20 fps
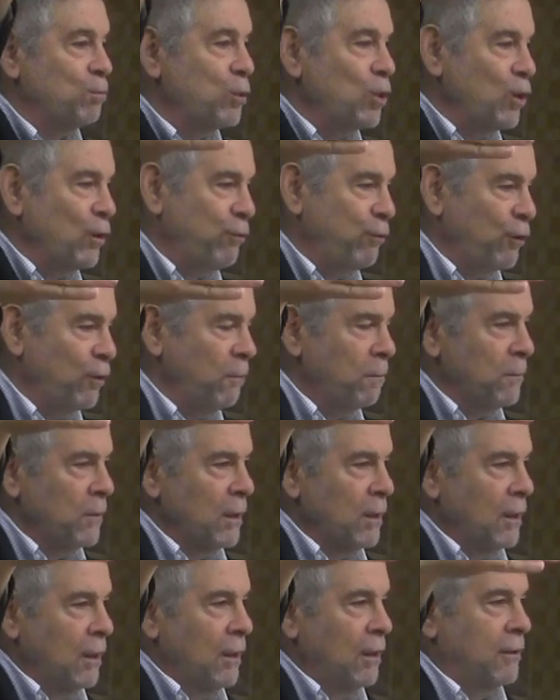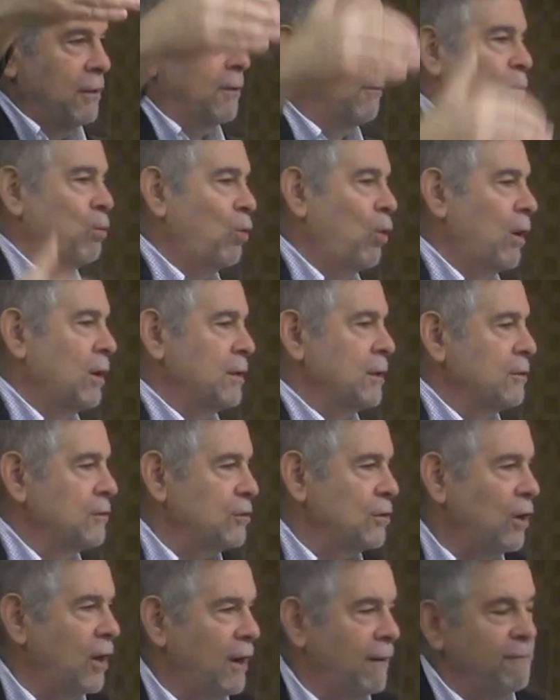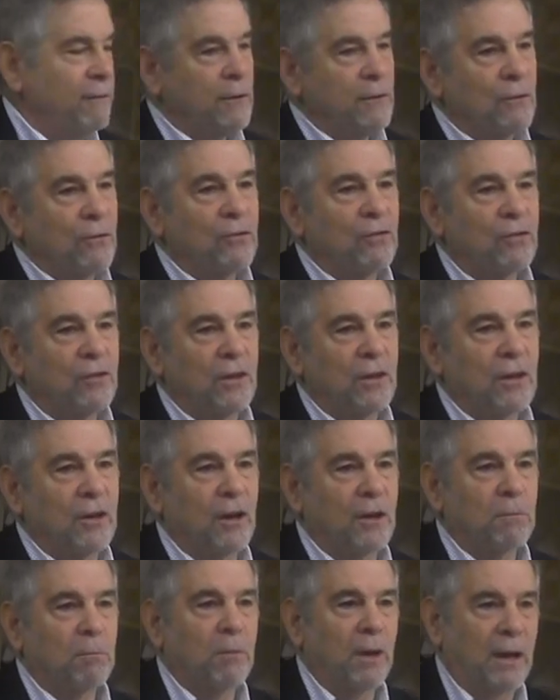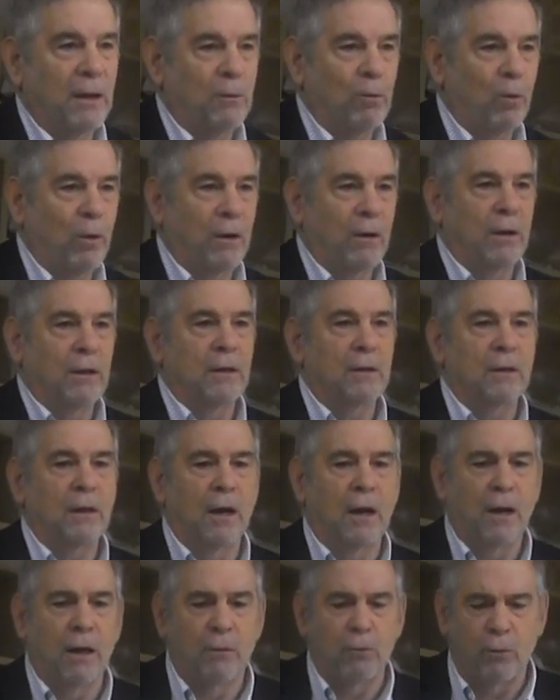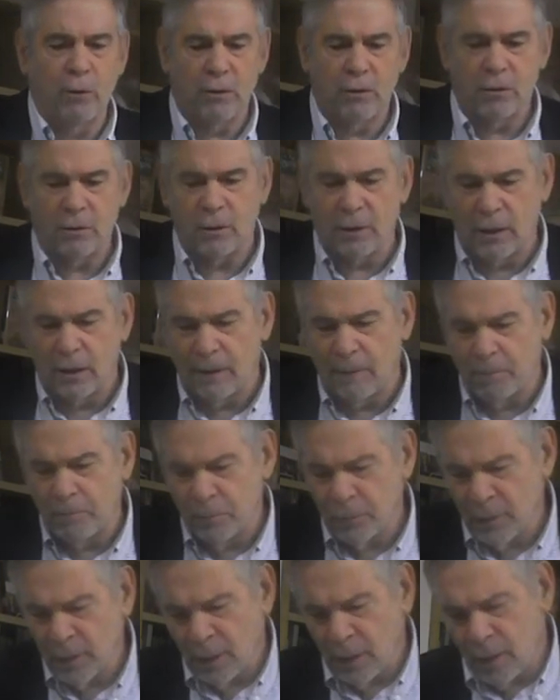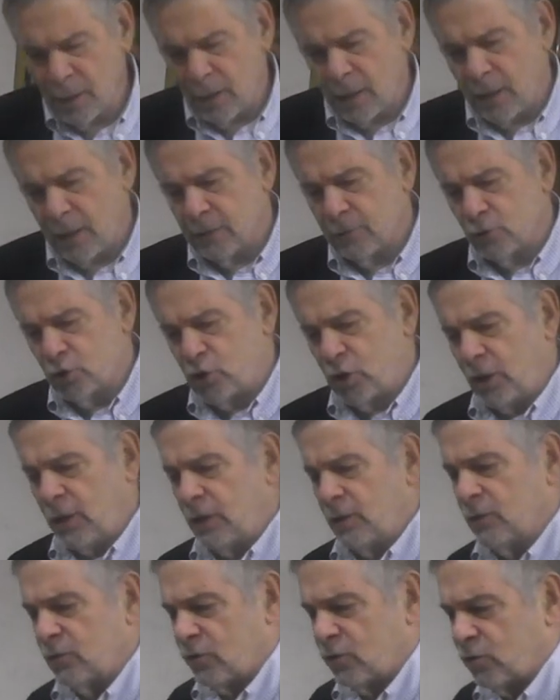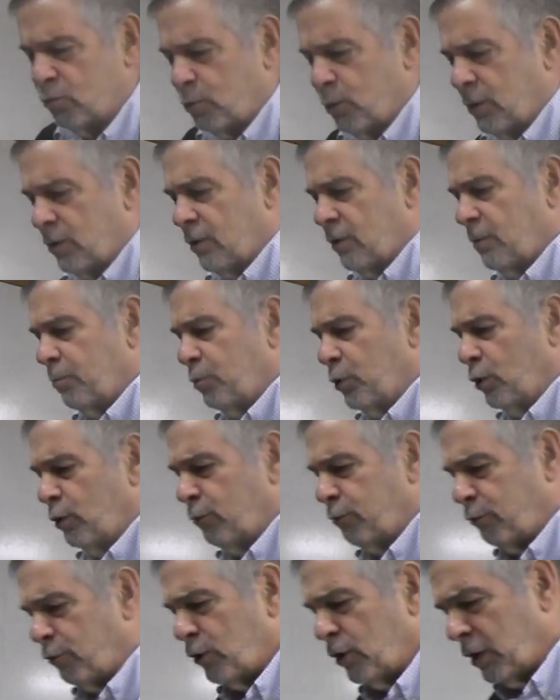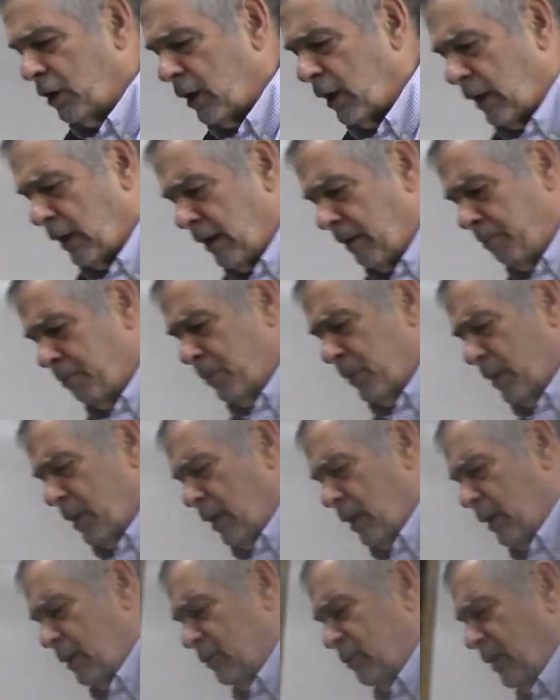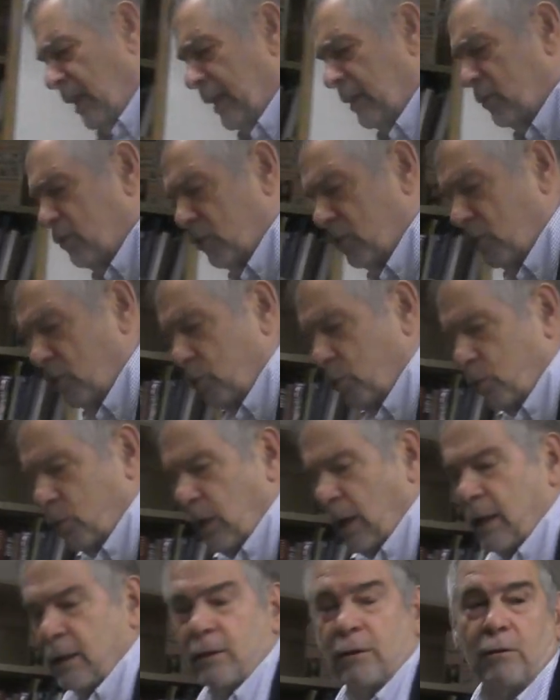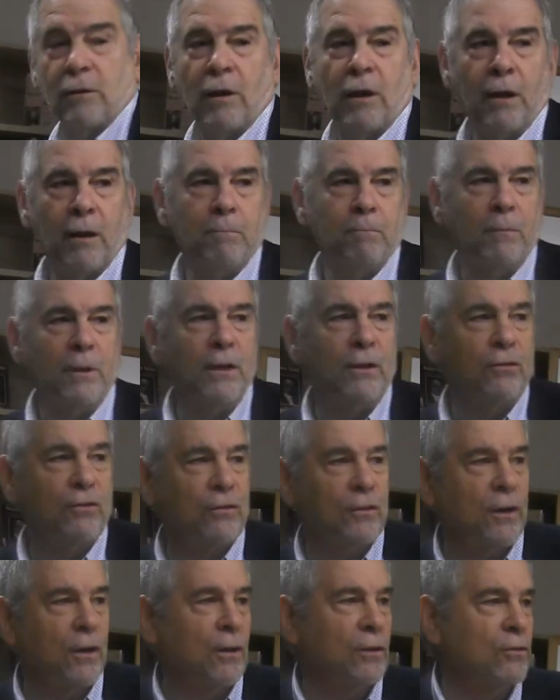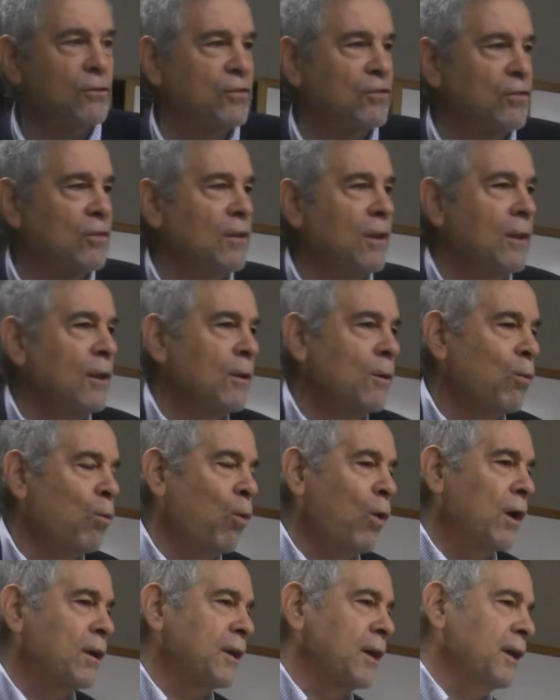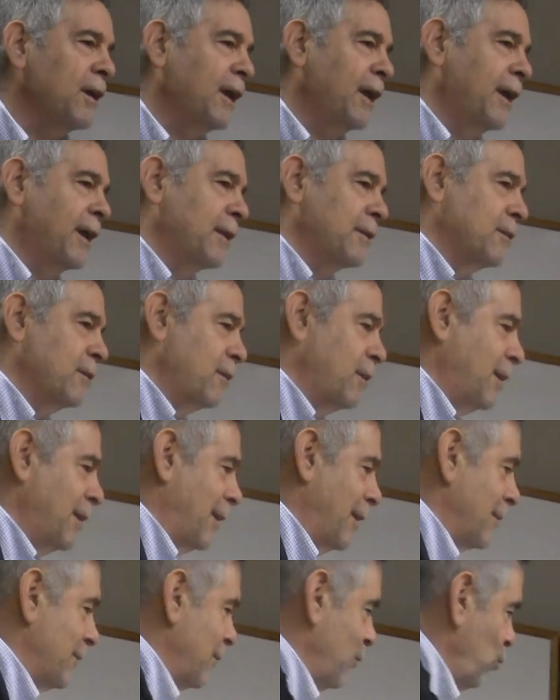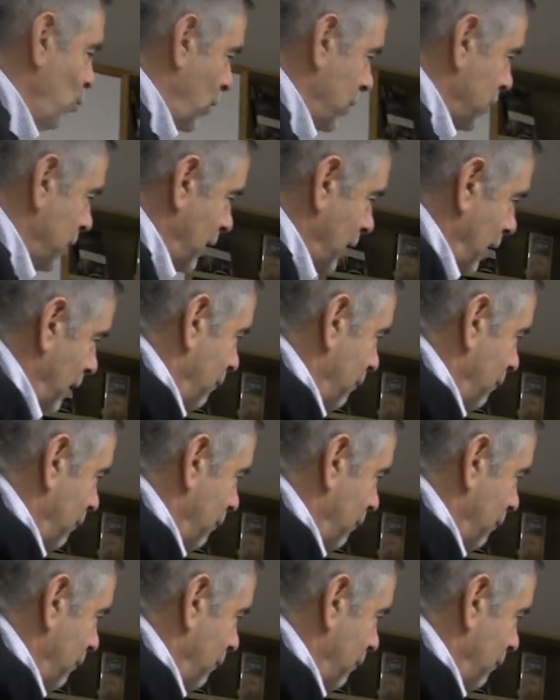Beautiful. They would walk into Harvard and see young men wearing in jeans with their beautiful dates who had miniskirts walking hand in hand, and what they